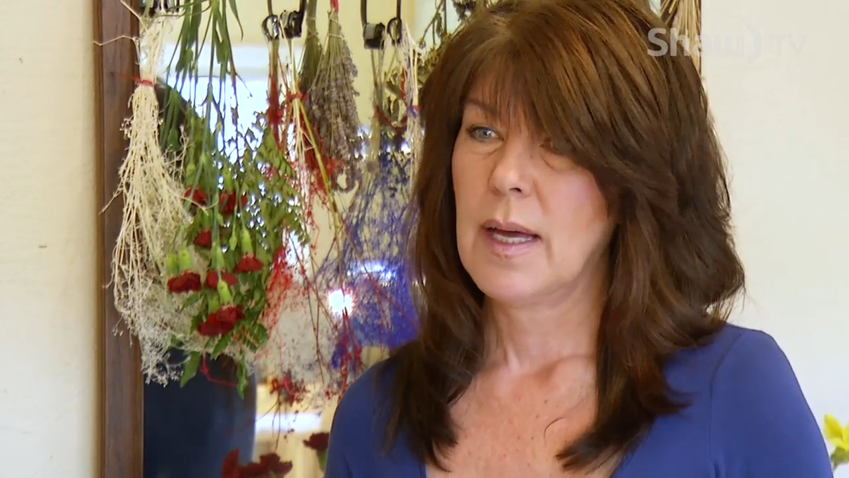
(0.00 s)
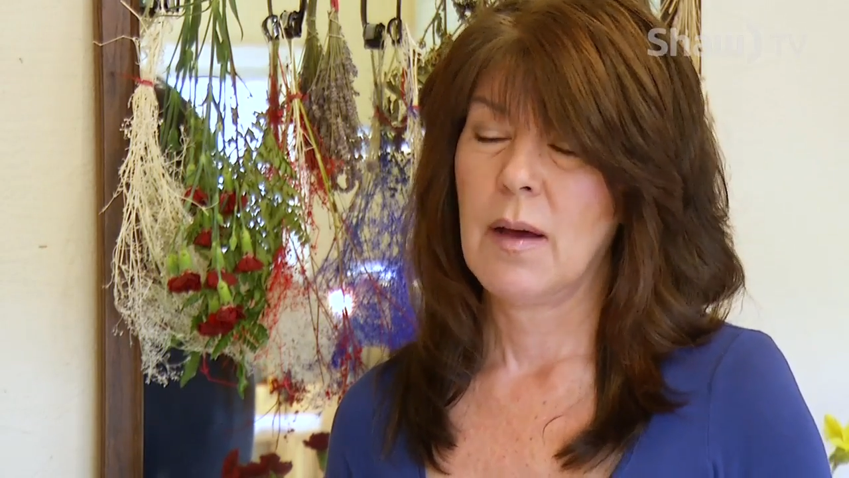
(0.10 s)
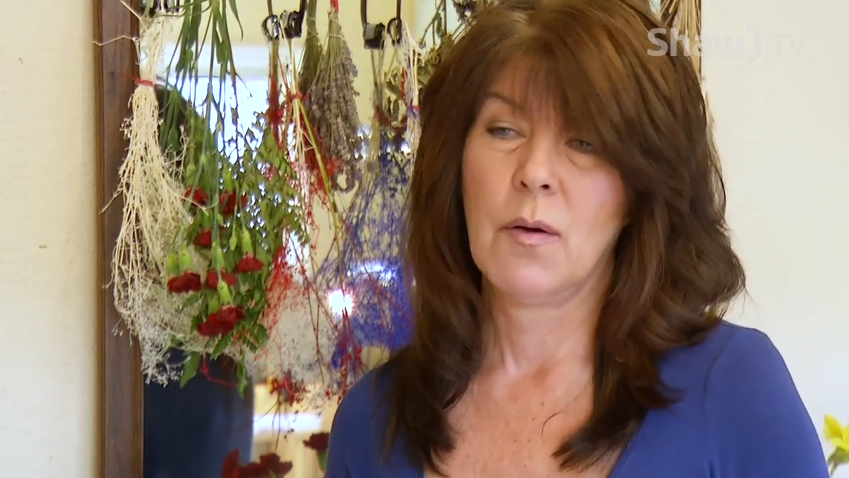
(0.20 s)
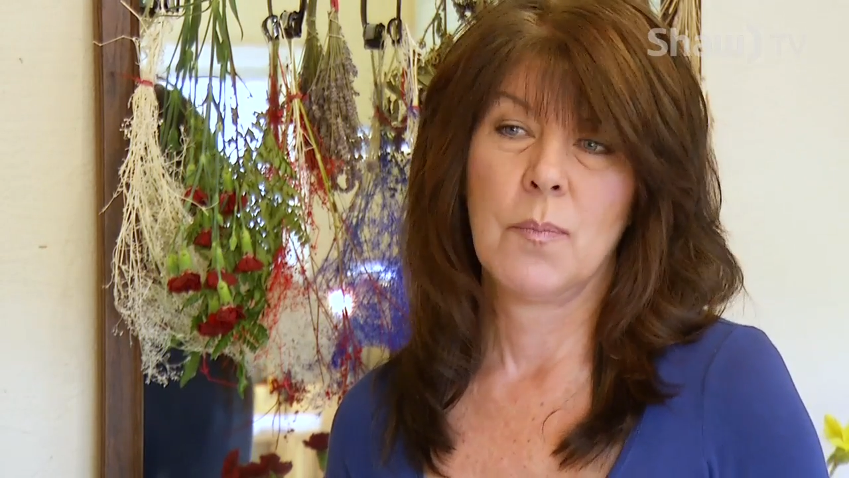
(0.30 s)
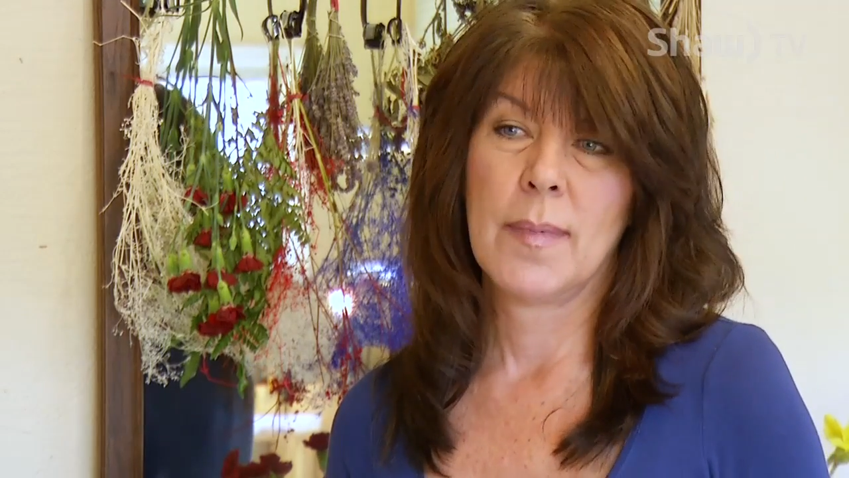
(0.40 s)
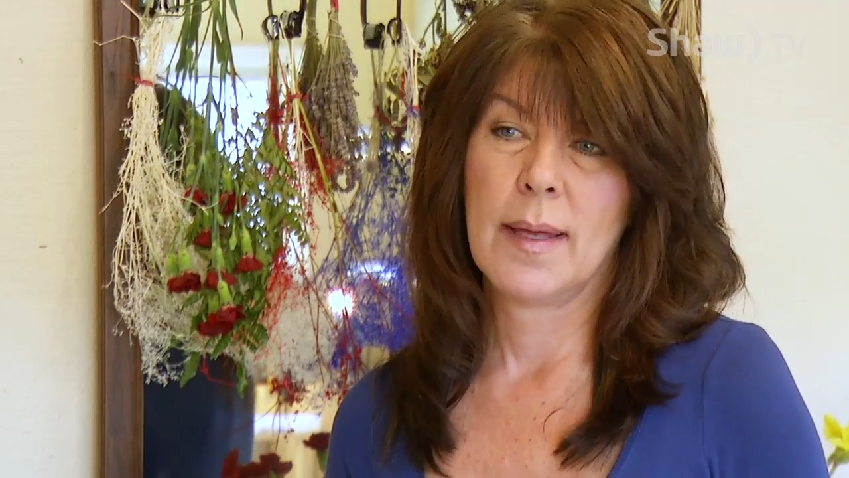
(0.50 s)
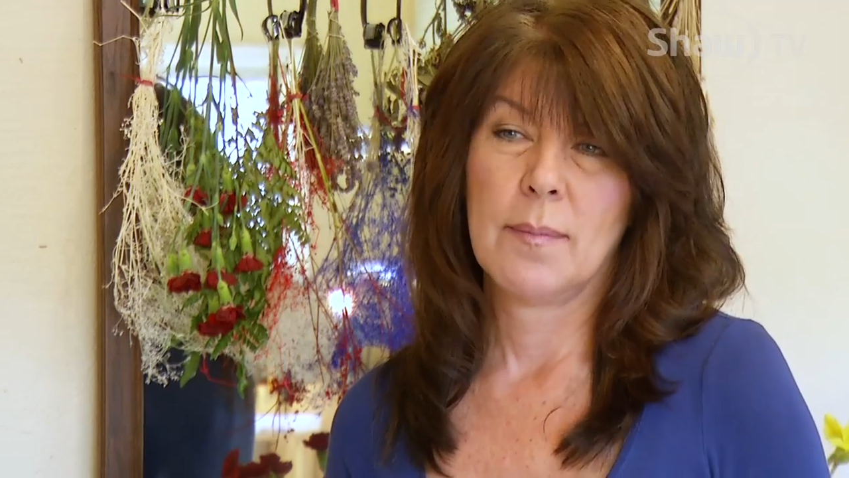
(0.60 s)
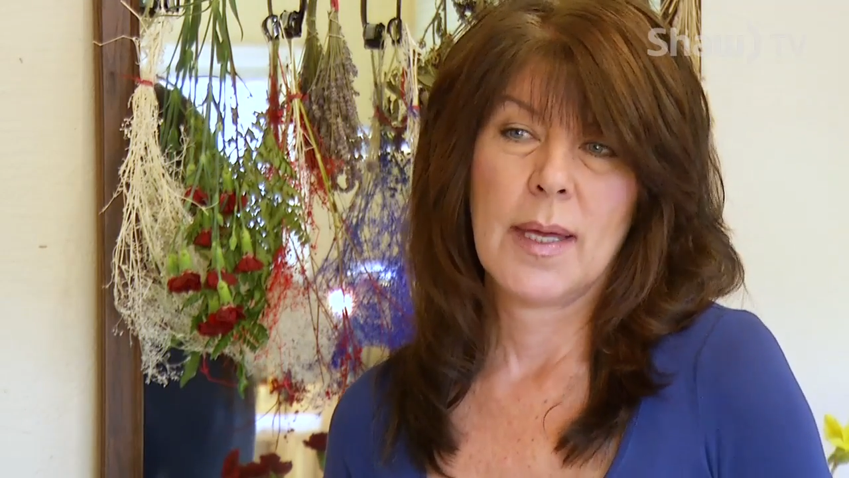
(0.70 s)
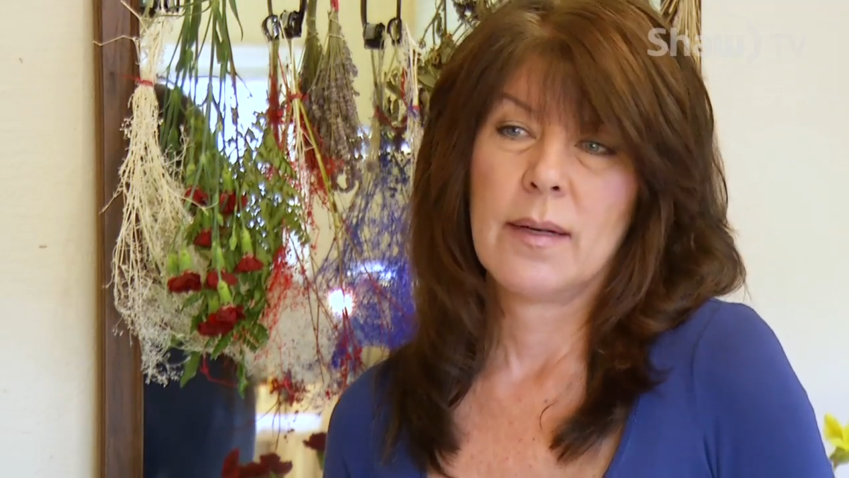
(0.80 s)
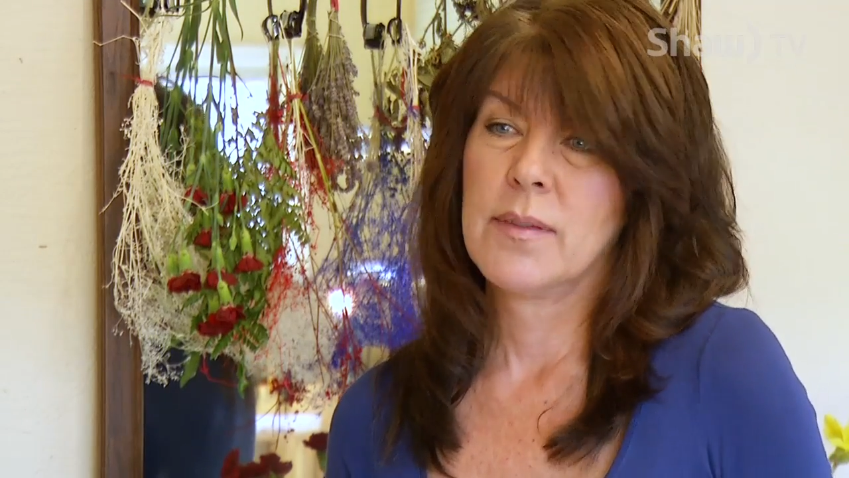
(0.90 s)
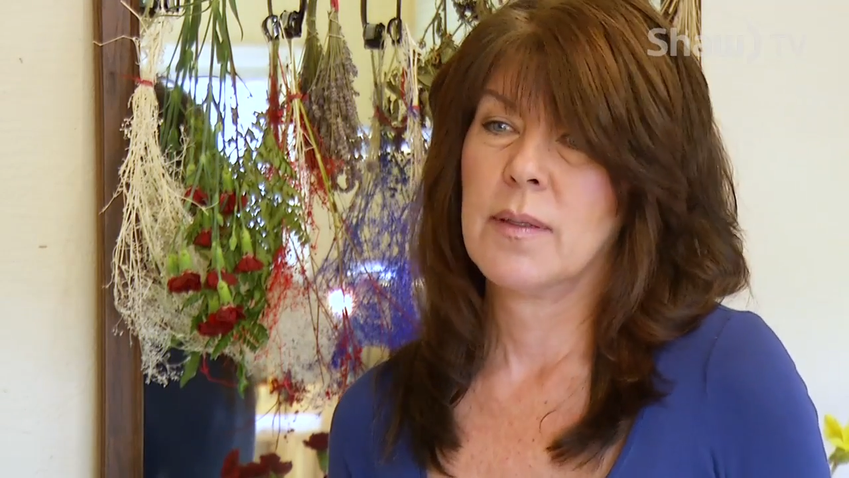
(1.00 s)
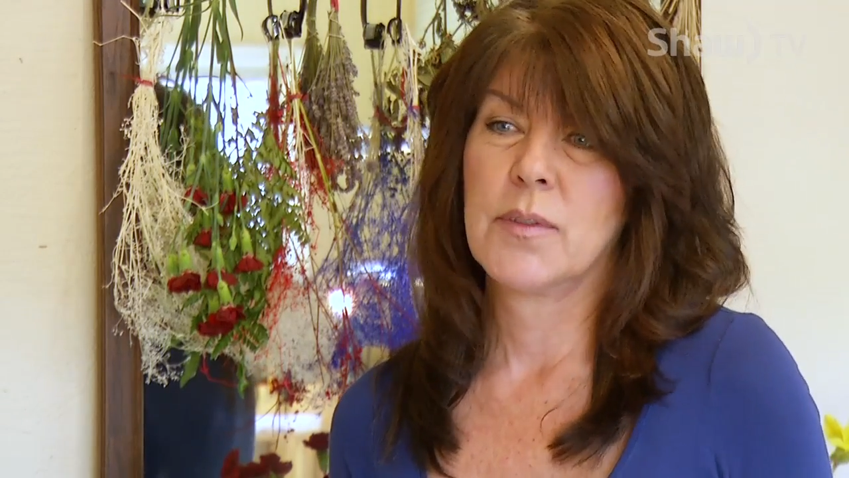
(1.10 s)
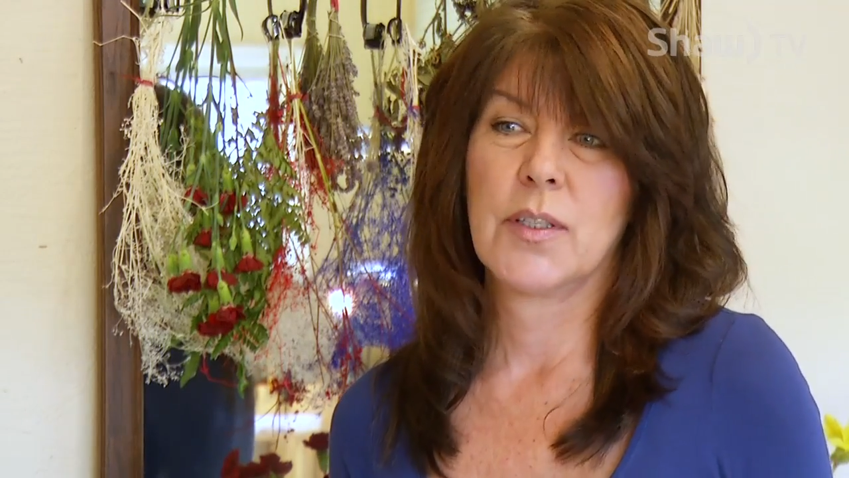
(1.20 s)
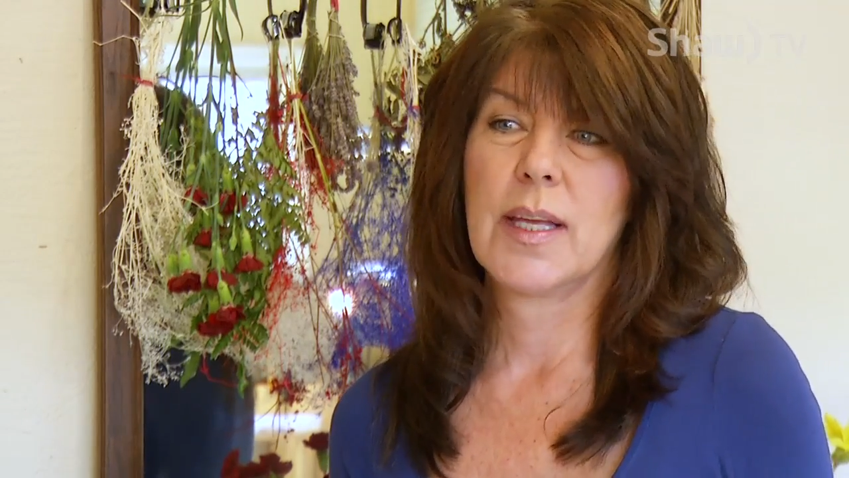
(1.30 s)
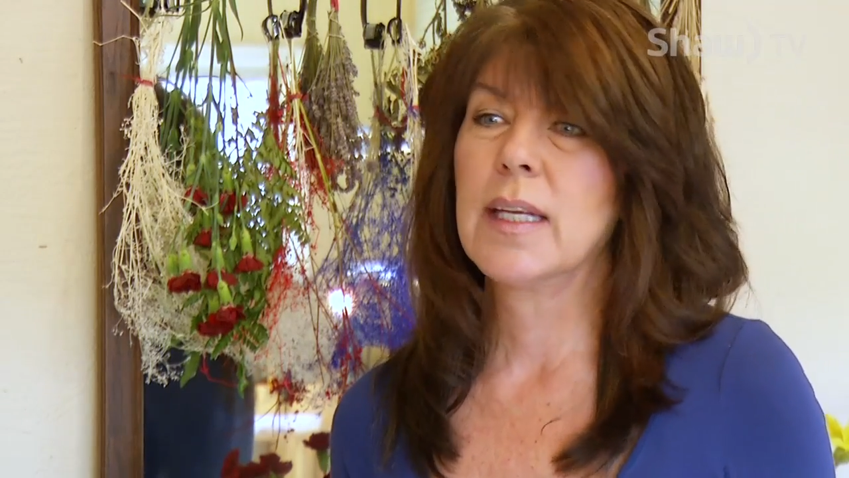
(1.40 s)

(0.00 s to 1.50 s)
um, man, to